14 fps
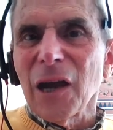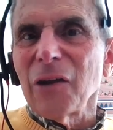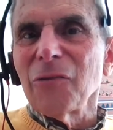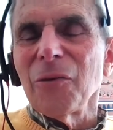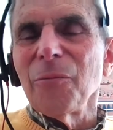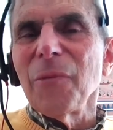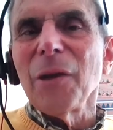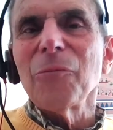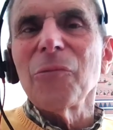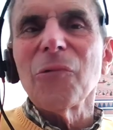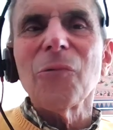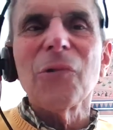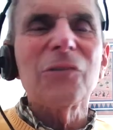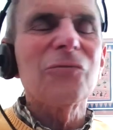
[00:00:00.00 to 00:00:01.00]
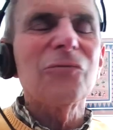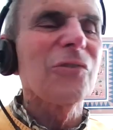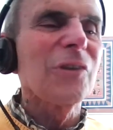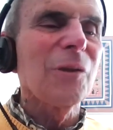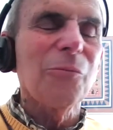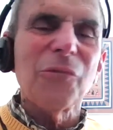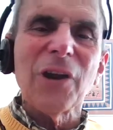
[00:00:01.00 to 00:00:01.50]
I remember once
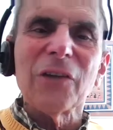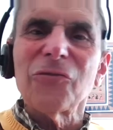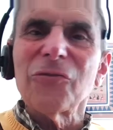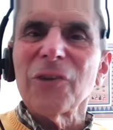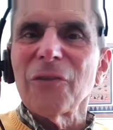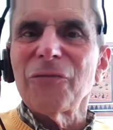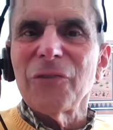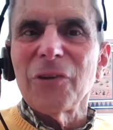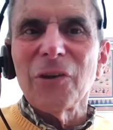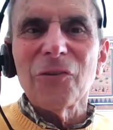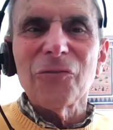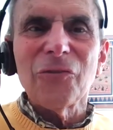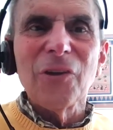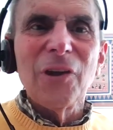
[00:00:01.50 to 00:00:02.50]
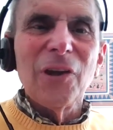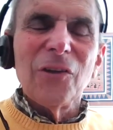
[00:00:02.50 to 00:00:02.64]
in the Brezhnev years,